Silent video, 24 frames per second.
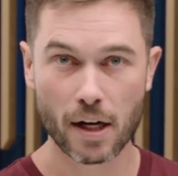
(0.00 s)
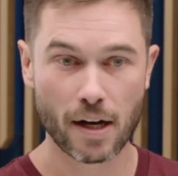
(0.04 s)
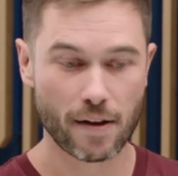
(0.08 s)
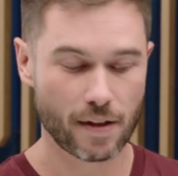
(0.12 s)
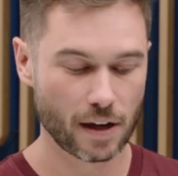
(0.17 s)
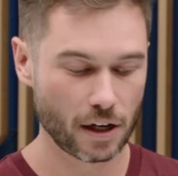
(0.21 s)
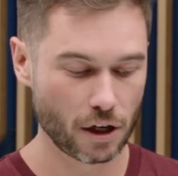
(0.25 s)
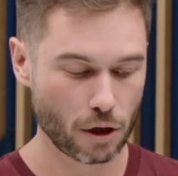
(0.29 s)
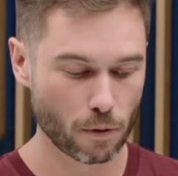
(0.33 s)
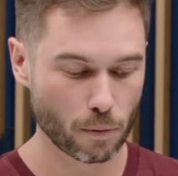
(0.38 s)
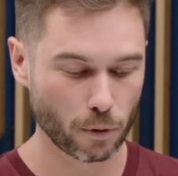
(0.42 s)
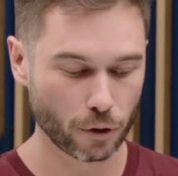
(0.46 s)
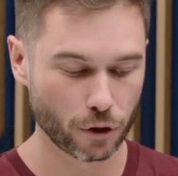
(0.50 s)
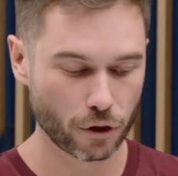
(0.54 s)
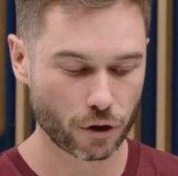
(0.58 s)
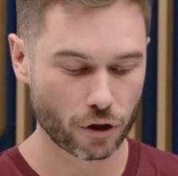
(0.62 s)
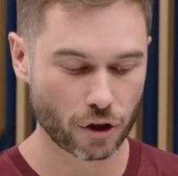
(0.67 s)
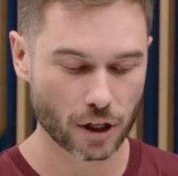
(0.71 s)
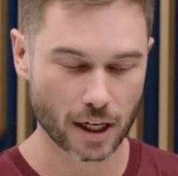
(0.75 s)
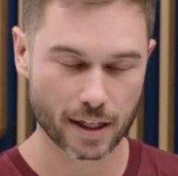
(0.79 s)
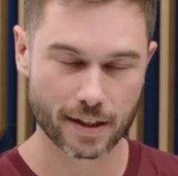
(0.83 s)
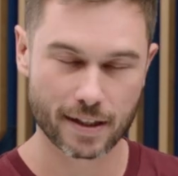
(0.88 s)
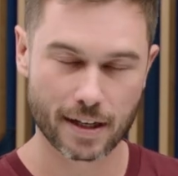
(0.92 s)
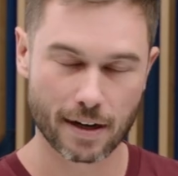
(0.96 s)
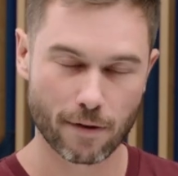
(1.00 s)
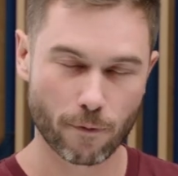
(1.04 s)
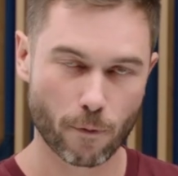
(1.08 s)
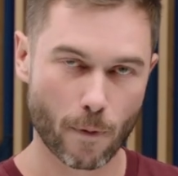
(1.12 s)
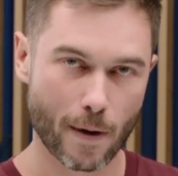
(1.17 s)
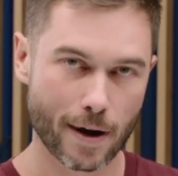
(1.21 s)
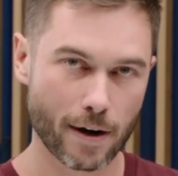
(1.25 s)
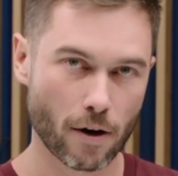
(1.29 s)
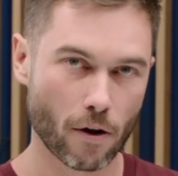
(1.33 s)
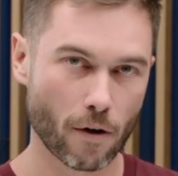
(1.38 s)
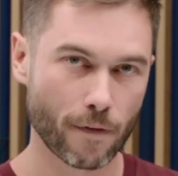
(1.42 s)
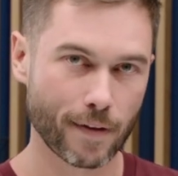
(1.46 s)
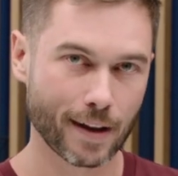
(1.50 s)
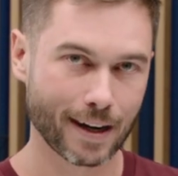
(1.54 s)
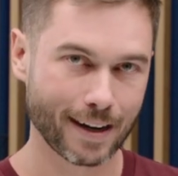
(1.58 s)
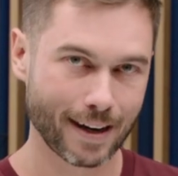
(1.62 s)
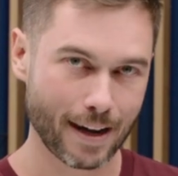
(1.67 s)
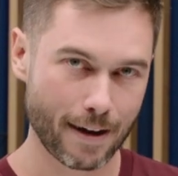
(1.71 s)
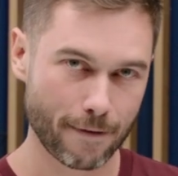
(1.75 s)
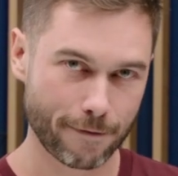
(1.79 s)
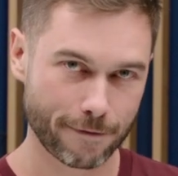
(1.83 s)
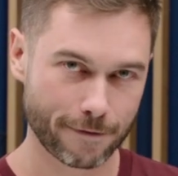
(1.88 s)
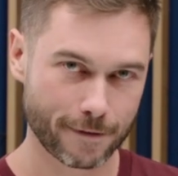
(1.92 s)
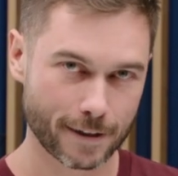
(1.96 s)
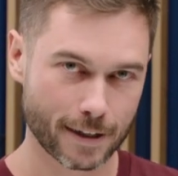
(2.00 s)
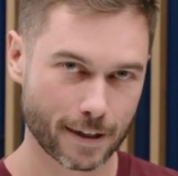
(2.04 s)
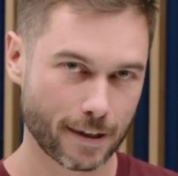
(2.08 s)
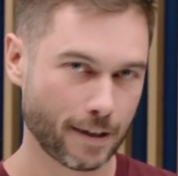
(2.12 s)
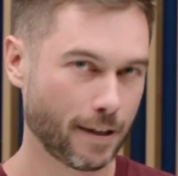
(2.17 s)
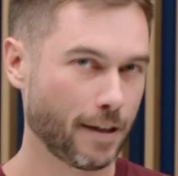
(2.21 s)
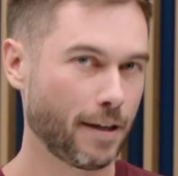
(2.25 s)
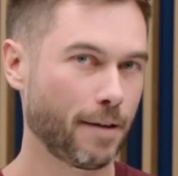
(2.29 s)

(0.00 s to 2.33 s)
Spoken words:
then you will just have one on the left.